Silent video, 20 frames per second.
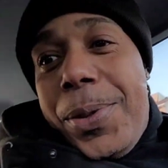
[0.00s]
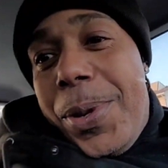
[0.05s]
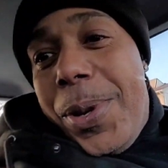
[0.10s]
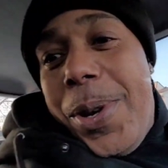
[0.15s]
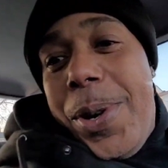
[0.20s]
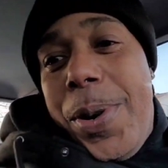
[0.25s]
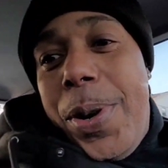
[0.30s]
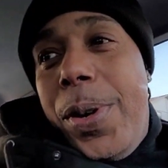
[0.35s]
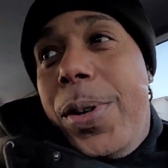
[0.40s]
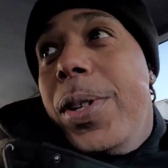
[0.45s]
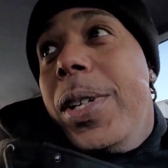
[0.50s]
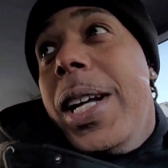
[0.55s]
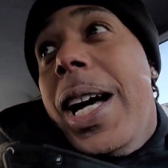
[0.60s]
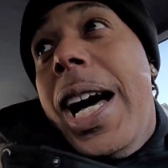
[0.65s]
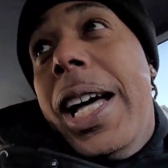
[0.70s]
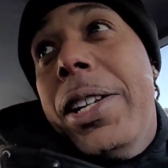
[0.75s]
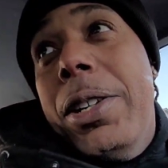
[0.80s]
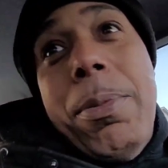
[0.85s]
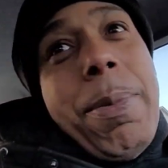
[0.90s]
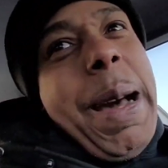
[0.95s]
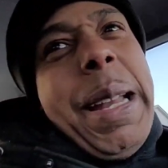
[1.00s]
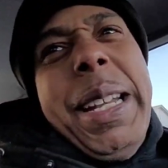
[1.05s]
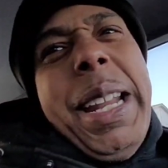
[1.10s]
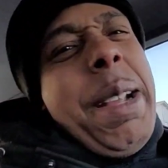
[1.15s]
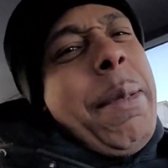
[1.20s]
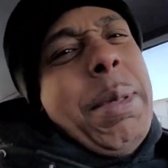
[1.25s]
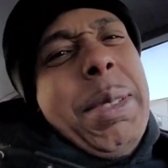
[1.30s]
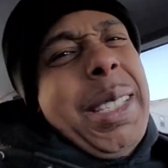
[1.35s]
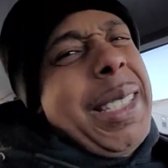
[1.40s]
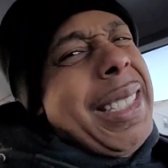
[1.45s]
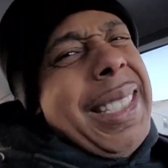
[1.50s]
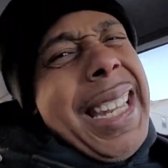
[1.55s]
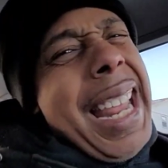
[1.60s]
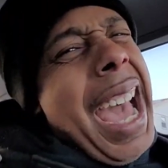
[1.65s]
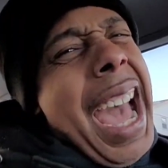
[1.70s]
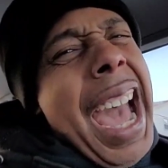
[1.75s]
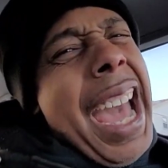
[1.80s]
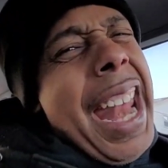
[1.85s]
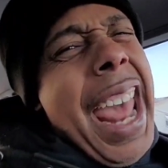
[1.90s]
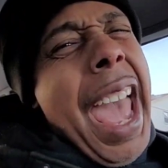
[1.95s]
Woo! I know my neighbors is
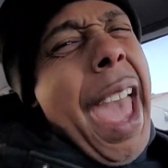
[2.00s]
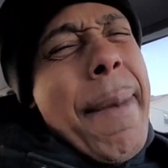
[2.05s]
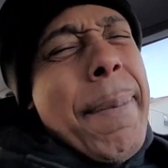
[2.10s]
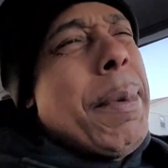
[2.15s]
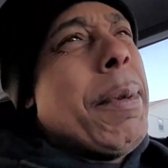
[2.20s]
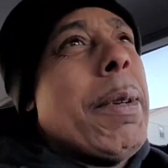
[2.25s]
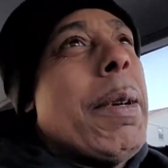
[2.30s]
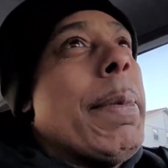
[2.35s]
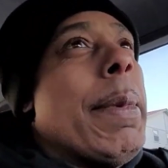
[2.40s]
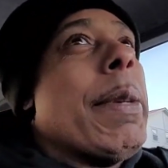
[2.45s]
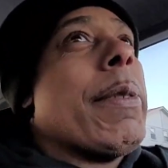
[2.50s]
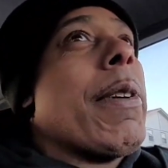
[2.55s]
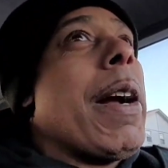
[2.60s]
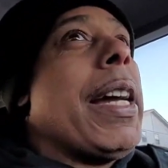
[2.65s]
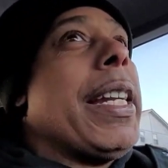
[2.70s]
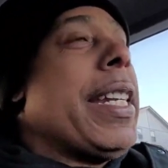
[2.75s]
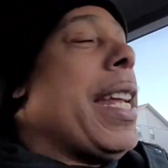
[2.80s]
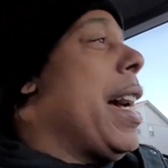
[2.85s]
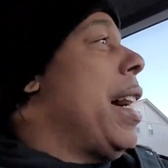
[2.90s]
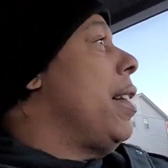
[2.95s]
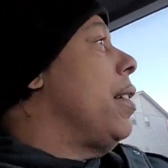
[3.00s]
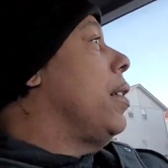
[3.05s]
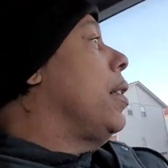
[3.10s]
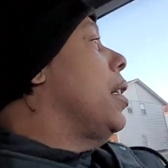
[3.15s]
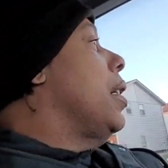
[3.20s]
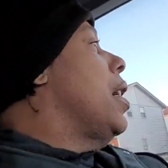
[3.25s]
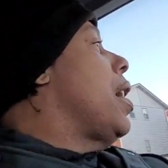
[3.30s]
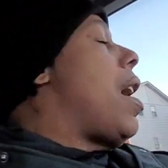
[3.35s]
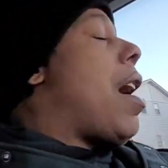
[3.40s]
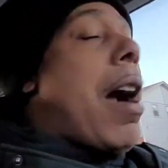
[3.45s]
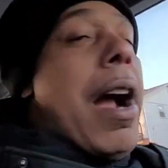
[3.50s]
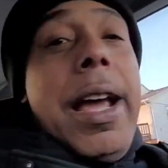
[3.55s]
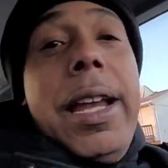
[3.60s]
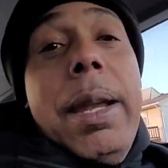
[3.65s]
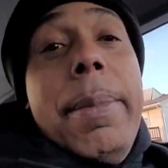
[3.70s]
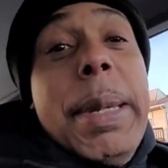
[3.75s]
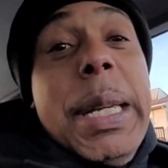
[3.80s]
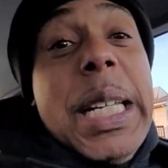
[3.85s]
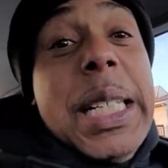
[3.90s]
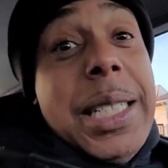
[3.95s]
not happy with me right now. All right,
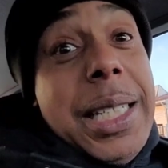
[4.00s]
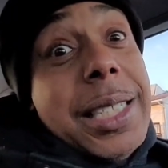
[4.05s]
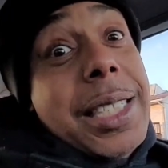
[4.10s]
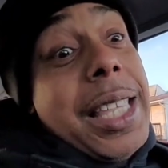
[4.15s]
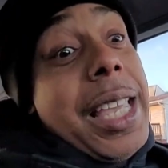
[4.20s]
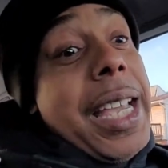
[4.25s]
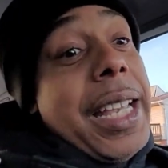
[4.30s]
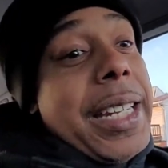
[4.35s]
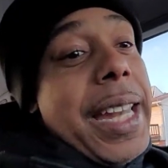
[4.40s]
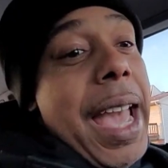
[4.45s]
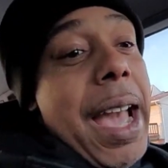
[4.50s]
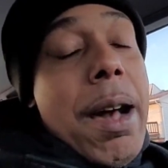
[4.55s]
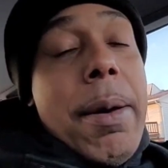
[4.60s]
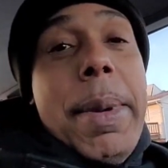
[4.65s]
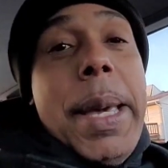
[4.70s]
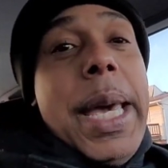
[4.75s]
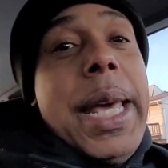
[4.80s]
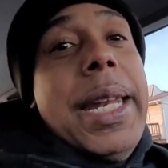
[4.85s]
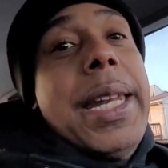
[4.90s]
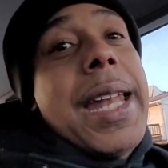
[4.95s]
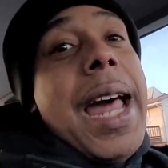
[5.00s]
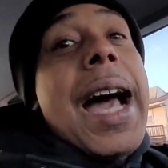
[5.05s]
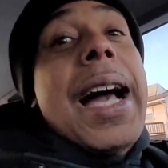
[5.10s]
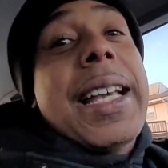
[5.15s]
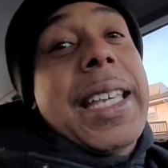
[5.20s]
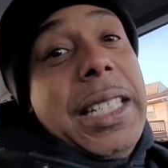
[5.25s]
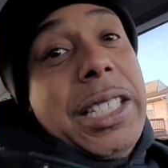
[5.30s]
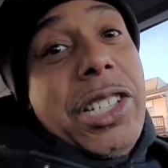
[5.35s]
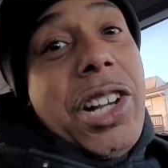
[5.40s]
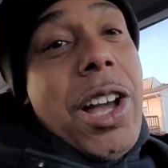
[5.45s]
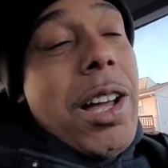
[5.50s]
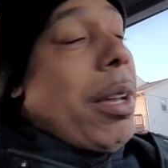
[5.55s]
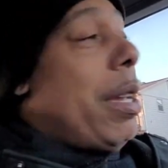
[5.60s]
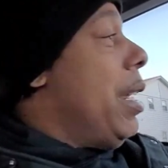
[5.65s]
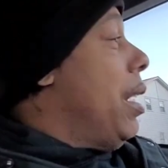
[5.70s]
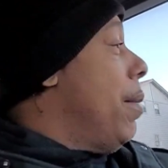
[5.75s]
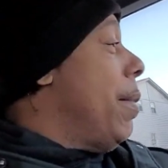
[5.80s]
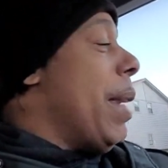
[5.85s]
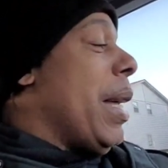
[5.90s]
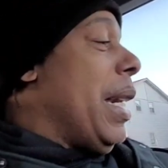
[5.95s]
let me get this thing down, man, and I'll get y'all
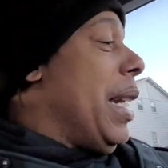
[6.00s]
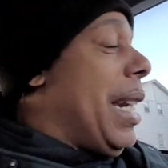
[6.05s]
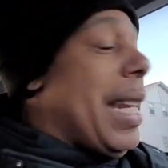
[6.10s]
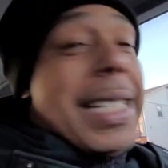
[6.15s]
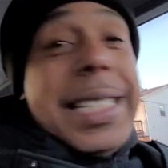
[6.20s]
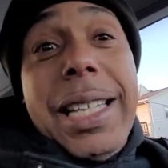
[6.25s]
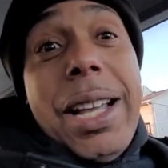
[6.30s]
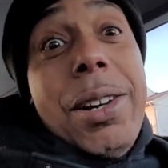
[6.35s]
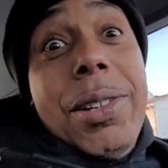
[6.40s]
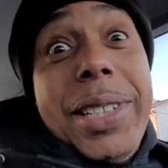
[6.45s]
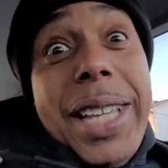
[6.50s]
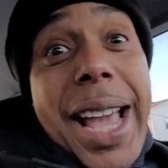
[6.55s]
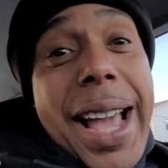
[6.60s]
in a minute. Let's go.